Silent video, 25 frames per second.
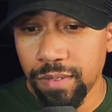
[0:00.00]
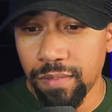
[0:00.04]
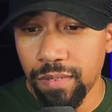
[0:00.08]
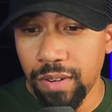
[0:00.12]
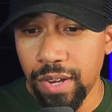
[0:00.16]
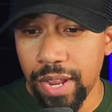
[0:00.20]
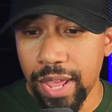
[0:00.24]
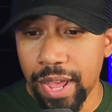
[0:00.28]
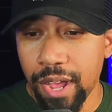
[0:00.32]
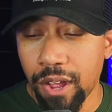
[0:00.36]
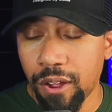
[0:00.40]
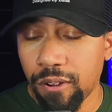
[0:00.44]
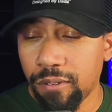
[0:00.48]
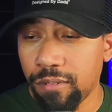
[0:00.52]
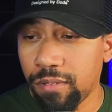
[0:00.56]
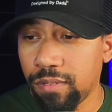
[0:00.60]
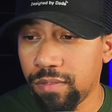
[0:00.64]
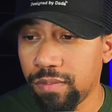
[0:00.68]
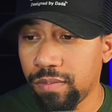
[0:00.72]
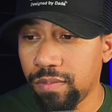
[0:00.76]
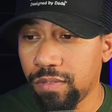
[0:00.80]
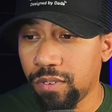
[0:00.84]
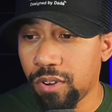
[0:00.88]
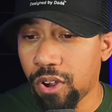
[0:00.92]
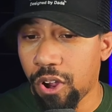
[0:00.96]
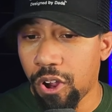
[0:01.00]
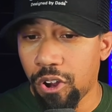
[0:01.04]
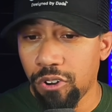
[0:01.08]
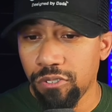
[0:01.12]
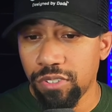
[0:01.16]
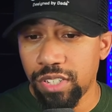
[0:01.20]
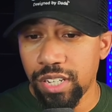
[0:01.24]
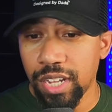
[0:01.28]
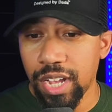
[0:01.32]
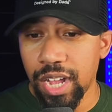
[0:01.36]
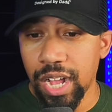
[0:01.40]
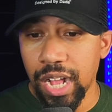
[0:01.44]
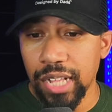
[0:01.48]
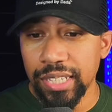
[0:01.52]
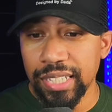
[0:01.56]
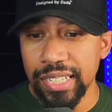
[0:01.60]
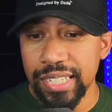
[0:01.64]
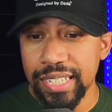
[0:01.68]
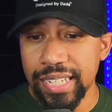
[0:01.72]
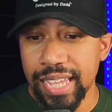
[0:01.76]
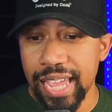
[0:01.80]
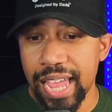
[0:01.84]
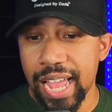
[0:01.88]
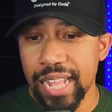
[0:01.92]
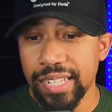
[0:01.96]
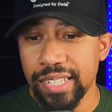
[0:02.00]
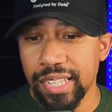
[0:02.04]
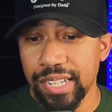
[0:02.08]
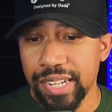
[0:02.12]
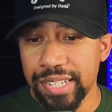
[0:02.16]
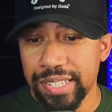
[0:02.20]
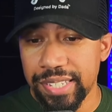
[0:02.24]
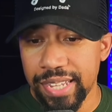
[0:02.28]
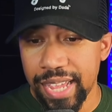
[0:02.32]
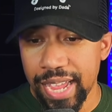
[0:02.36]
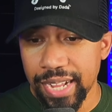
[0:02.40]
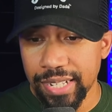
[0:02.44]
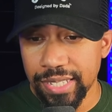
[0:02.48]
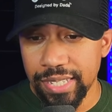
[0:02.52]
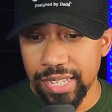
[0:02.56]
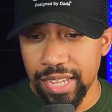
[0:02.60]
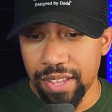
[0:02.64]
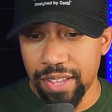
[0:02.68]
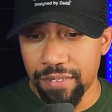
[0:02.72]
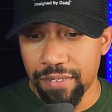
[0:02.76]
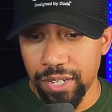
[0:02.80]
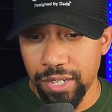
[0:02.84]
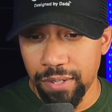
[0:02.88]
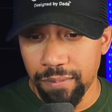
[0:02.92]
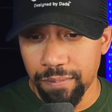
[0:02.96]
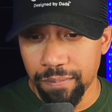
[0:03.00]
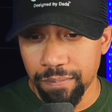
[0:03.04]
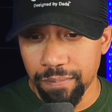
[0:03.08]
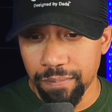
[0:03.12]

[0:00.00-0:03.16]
Now, on to other scandalous activity.